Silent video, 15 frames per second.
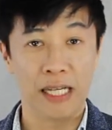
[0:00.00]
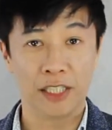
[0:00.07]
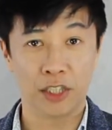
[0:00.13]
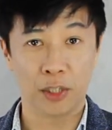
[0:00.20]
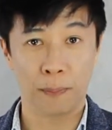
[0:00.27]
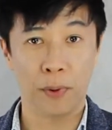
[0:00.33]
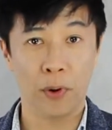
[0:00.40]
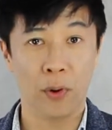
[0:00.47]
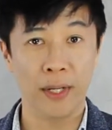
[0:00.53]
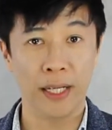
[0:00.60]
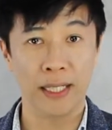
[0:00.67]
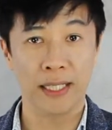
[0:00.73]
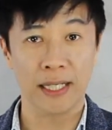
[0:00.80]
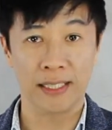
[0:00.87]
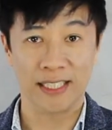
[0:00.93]

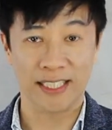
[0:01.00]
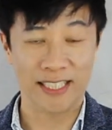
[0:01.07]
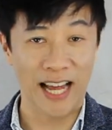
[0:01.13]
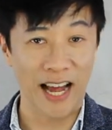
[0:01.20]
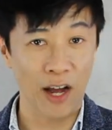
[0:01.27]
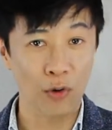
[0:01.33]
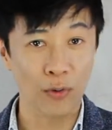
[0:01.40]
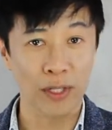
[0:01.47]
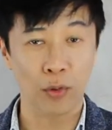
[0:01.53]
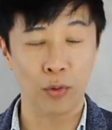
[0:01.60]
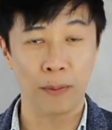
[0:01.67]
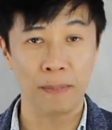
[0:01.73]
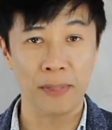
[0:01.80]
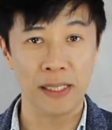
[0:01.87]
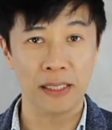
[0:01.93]
supporting the sound
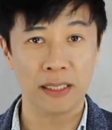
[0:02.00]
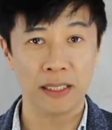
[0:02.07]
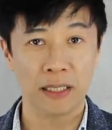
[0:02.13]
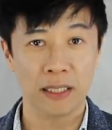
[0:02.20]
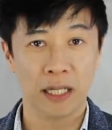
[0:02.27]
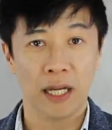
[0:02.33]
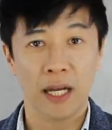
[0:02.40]
equipment,